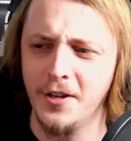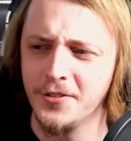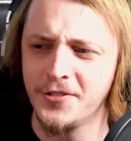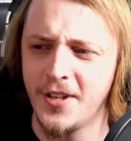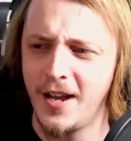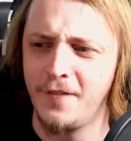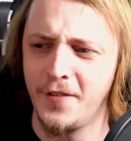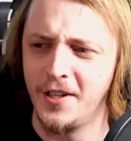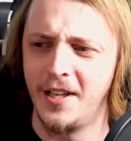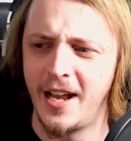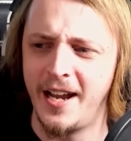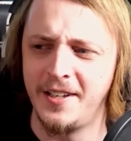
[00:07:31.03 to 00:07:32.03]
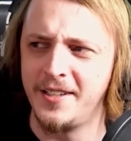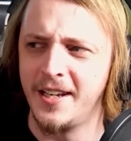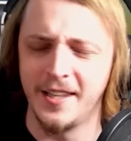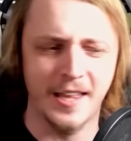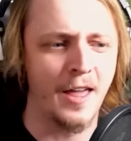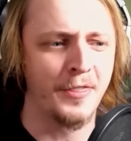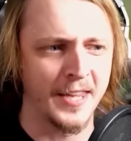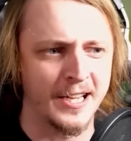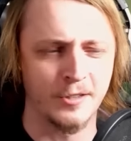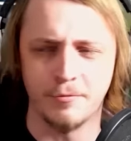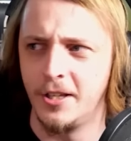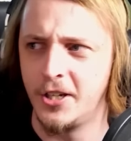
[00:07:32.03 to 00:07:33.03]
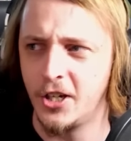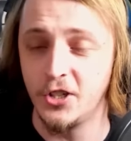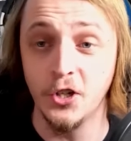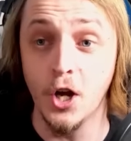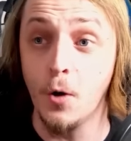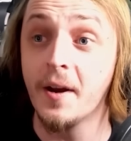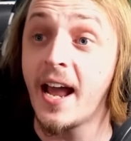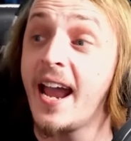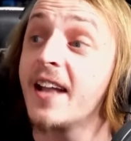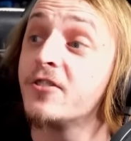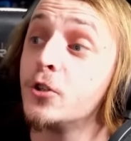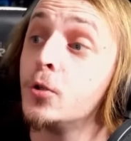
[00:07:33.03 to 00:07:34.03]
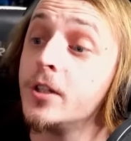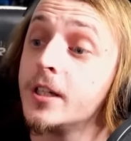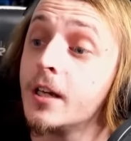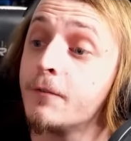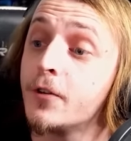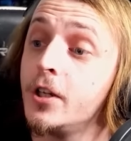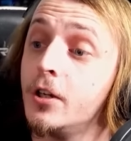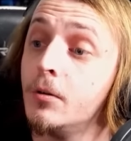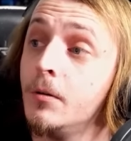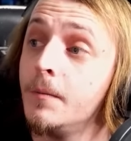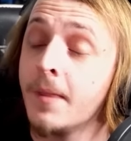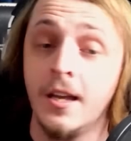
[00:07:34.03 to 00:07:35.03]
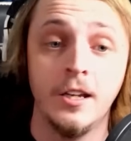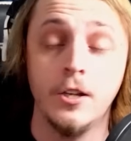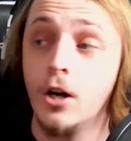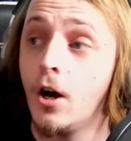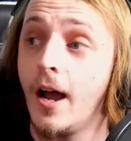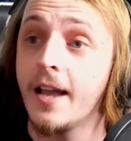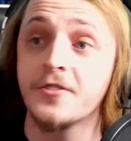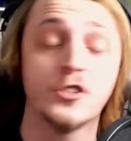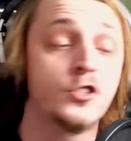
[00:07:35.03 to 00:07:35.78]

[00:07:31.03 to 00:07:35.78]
an idea that I think is really good. You know what I had to do to get for you? You know, I had